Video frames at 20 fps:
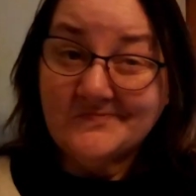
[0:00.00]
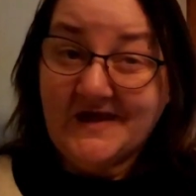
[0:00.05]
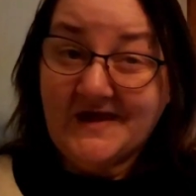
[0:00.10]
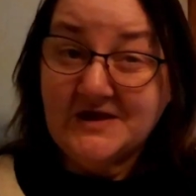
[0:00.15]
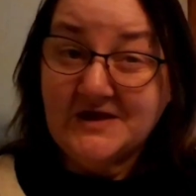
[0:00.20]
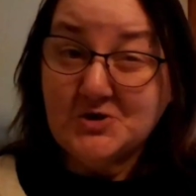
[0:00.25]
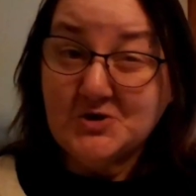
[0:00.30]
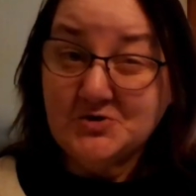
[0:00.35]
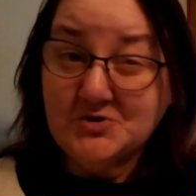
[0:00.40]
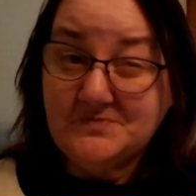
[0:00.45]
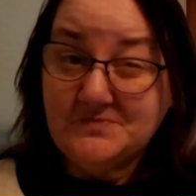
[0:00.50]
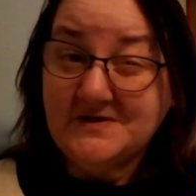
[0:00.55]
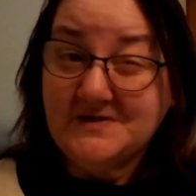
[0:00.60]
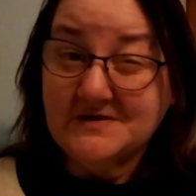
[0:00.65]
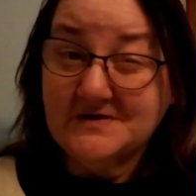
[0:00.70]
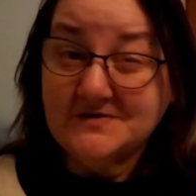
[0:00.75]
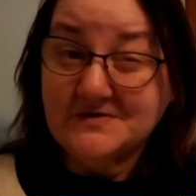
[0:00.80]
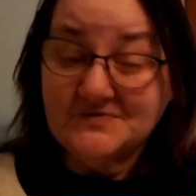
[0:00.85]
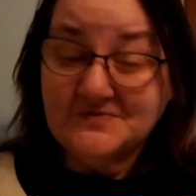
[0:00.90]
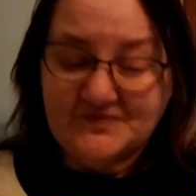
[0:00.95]
It could be a
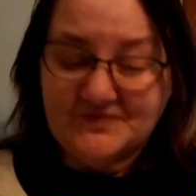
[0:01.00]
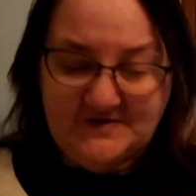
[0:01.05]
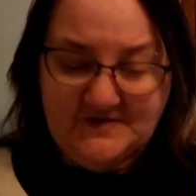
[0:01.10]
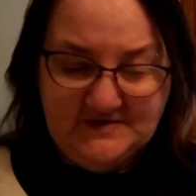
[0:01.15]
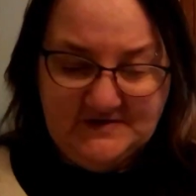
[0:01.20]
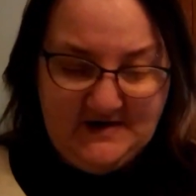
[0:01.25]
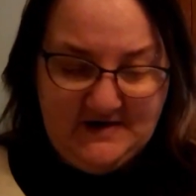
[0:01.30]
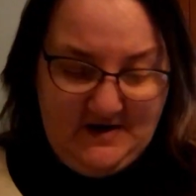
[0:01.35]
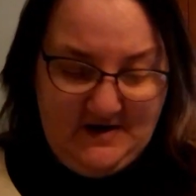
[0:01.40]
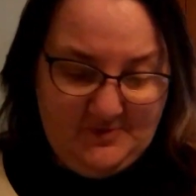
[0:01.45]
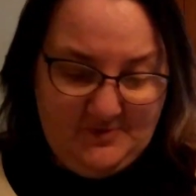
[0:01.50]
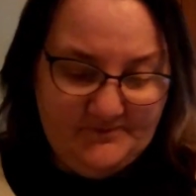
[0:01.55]
good thing now.